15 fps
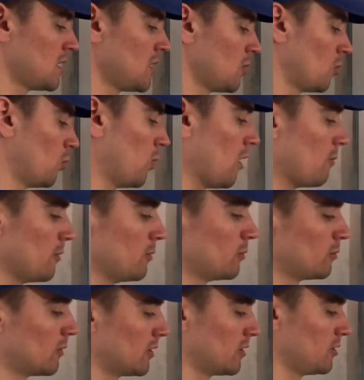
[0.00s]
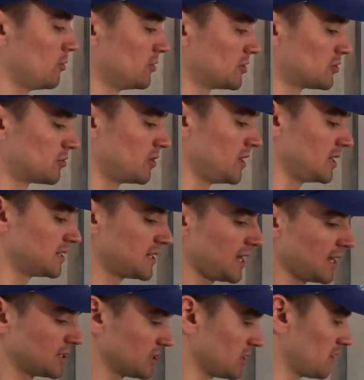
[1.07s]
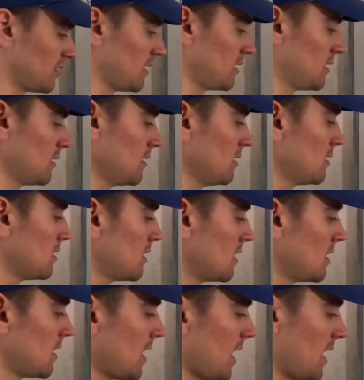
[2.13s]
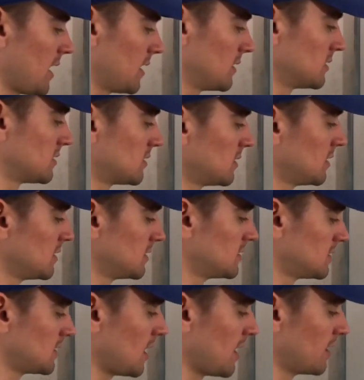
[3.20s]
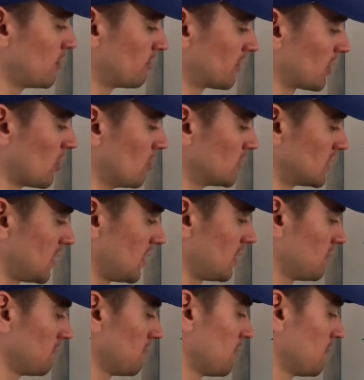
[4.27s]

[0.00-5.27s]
what we would want to do is treat tangent theta as sine over cosine.